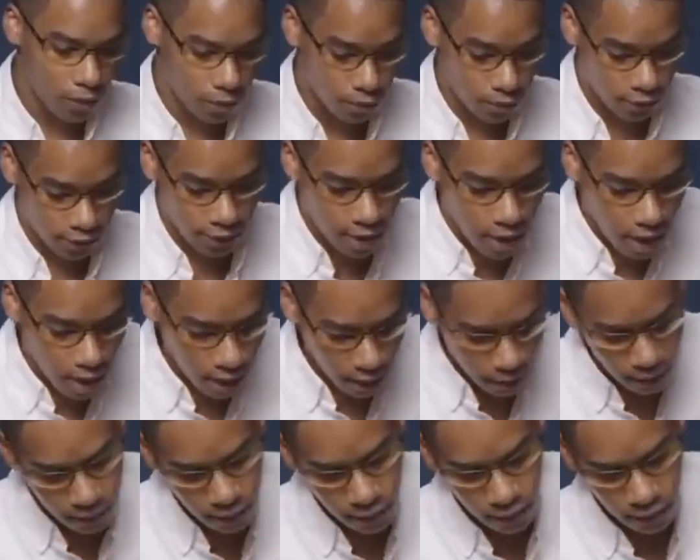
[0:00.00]
or rather
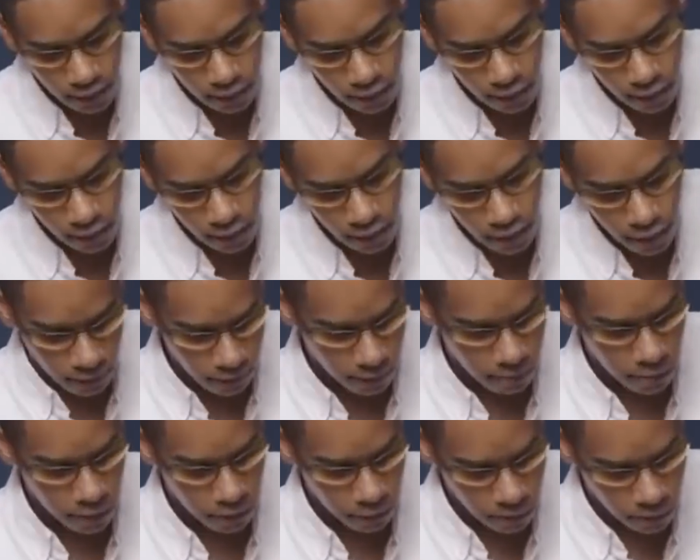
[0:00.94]
slot,
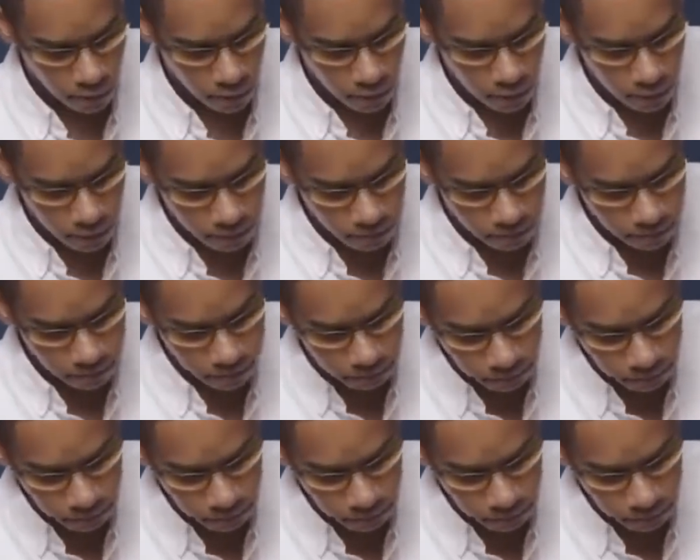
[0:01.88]
on the motherboard.